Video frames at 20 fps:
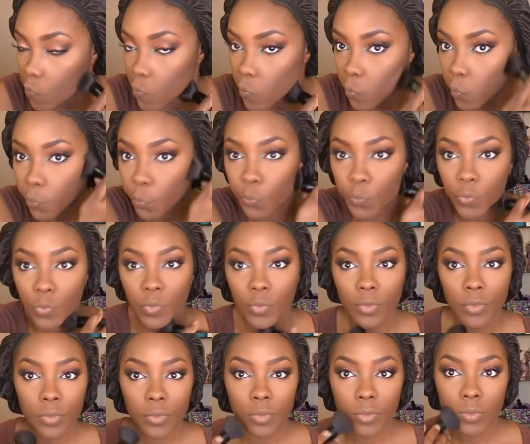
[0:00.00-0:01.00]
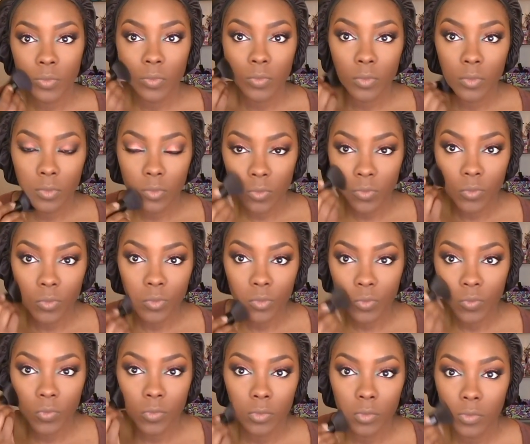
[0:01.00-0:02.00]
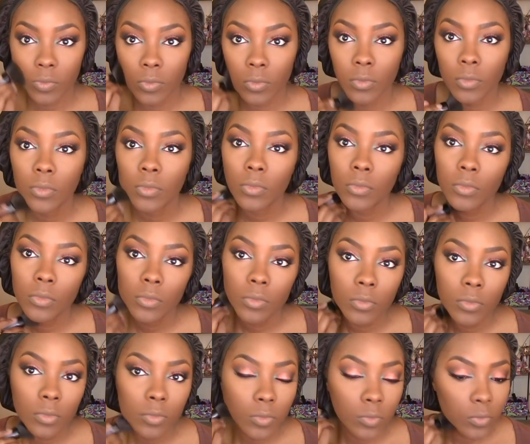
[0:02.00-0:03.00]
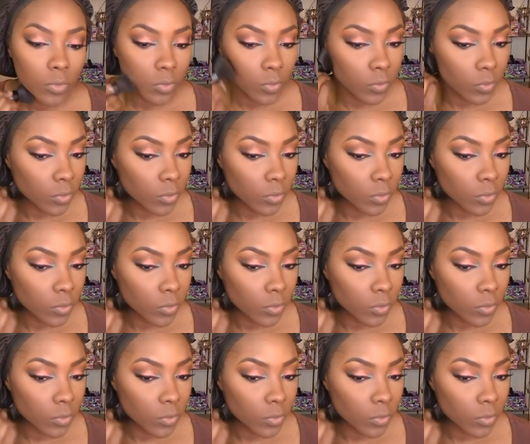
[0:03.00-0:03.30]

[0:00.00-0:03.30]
[no speech]